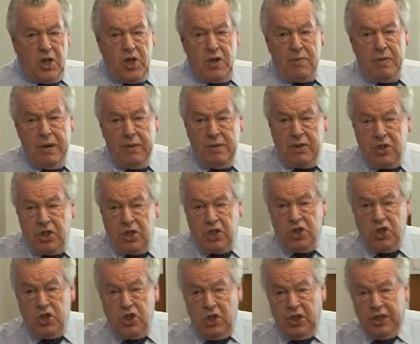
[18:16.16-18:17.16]
You might want to
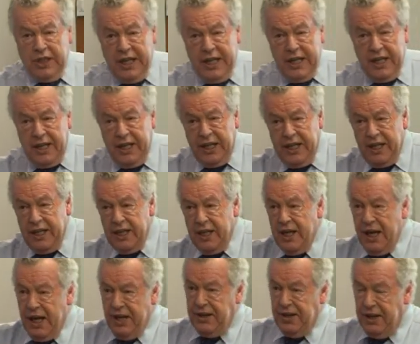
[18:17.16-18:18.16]
just jot down here
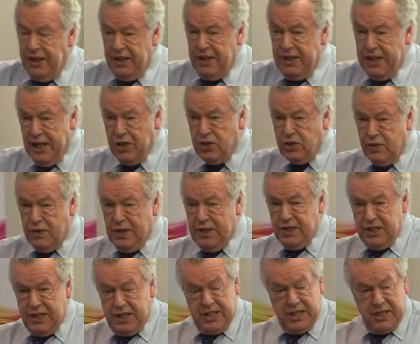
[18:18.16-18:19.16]
other natural
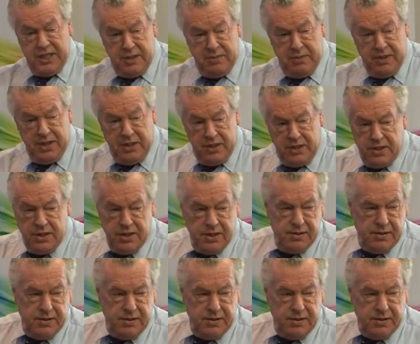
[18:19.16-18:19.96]
antihistamines.